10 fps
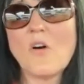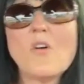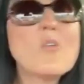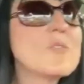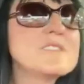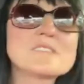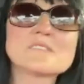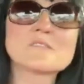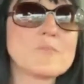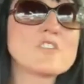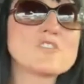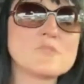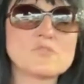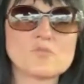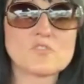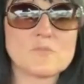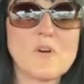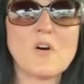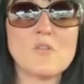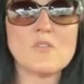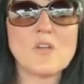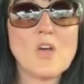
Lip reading: Oh, this bedroom is too small,